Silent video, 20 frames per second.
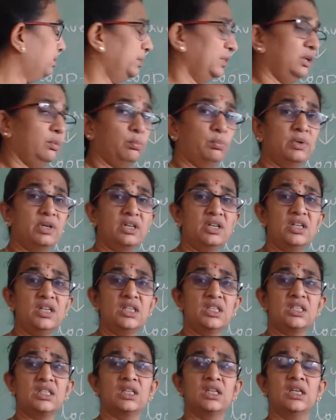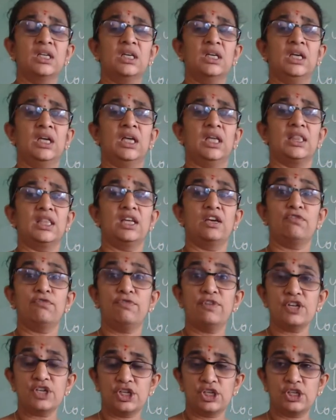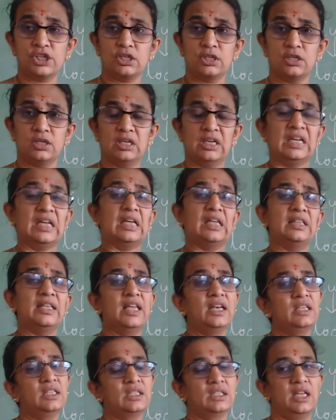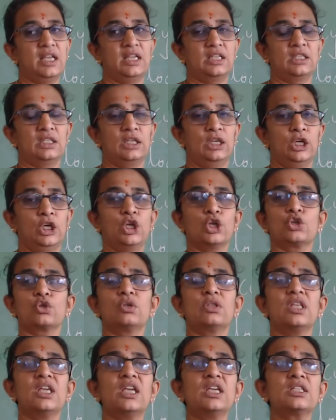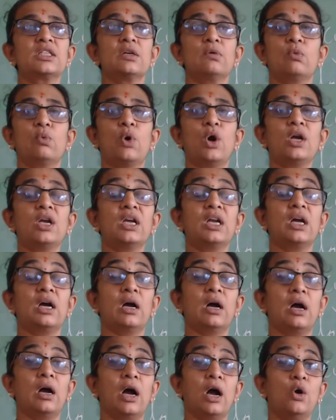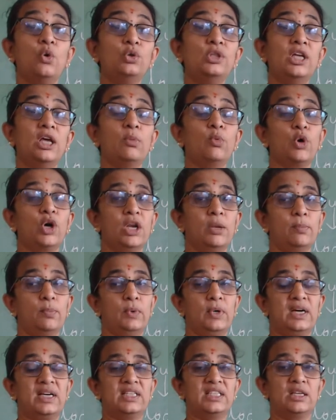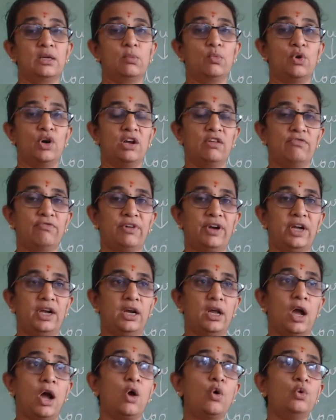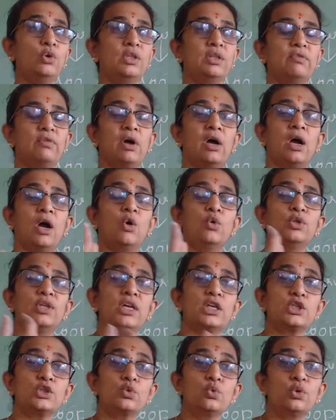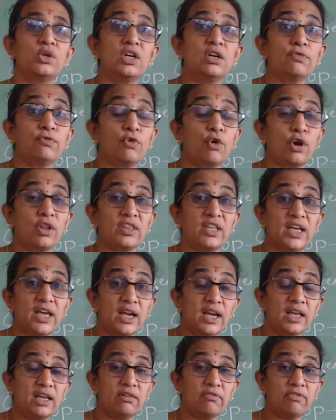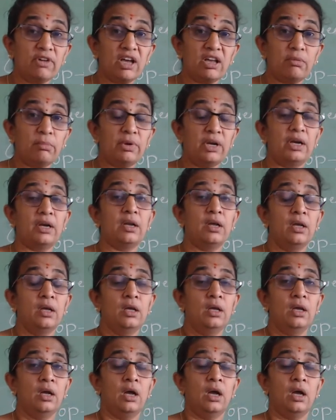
birds, then fish, then snakes. So these, what, how their body parts are modified, how they are suited for their environment,